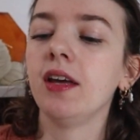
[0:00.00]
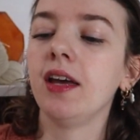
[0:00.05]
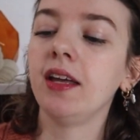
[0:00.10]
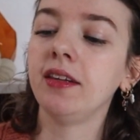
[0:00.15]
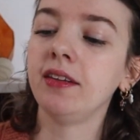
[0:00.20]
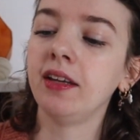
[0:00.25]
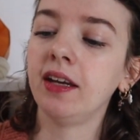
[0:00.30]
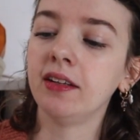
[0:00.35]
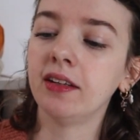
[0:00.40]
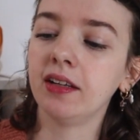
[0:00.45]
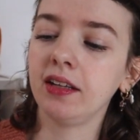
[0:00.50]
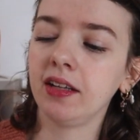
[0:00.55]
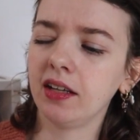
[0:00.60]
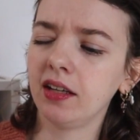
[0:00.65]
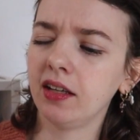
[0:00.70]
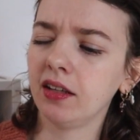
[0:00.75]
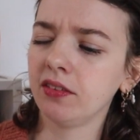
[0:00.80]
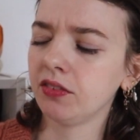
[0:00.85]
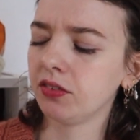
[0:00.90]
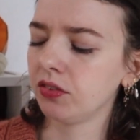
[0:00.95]
And then I
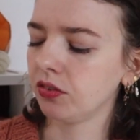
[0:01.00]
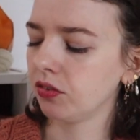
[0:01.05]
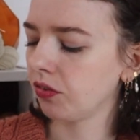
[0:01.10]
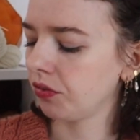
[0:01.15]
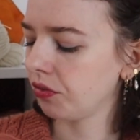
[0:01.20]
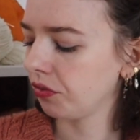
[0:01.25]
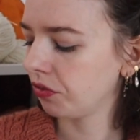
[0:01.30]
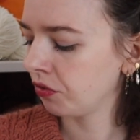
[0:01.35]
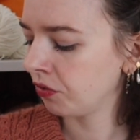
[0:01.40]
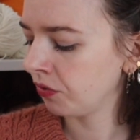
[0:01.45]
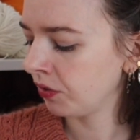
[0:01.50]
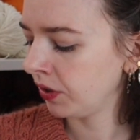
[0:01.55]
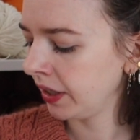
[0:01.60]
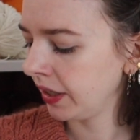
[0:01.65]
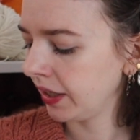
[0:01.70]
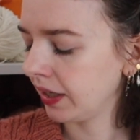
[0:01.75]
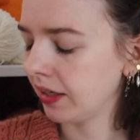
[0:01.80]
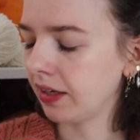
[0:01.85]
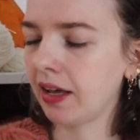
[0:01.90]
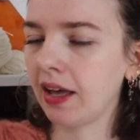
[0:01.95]
had
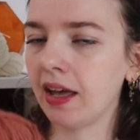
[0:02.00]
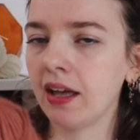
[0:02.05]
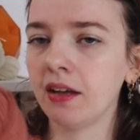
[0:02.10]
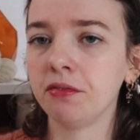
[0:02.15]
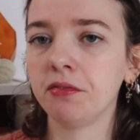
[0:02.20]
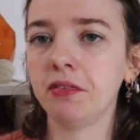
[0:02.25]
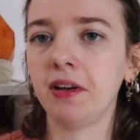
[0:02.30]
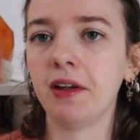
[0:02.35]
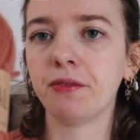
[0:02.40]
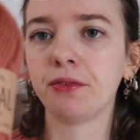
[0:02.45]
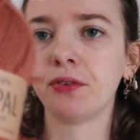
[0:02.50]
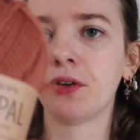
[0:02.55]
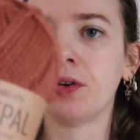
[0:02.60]
3.5 left